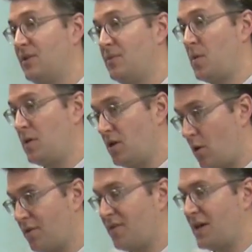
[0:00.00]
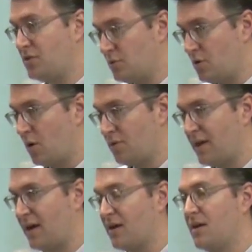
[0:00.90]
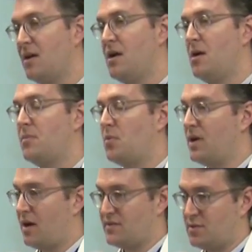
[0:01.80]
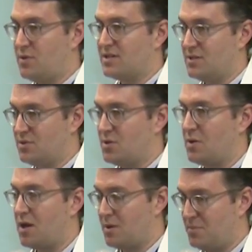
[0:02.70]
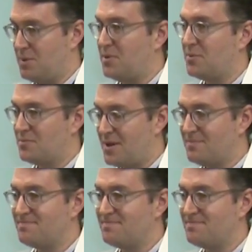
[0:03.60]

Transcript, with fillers: Dr. Louis Cohen, a gastroenterologist at Mount Sinai, is leading the clinical